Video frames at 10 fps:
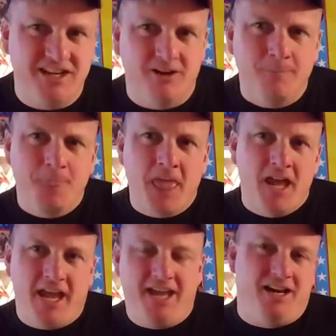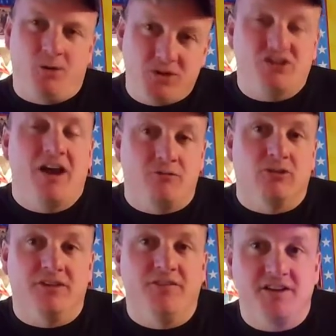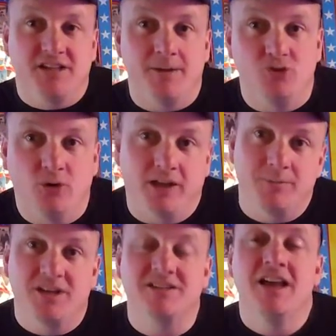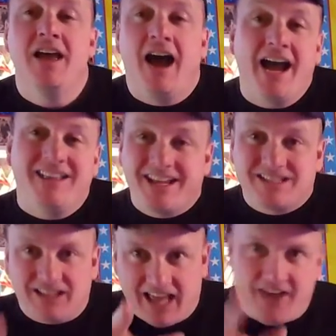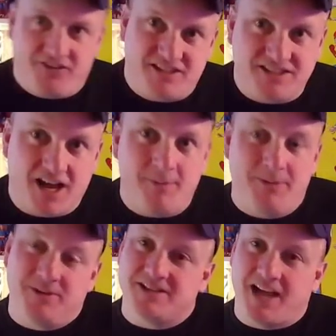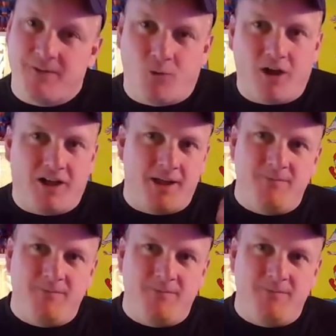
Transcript: here, and uh, we have a really fun time doing it because I like to laugh at this hobby, because I, while I am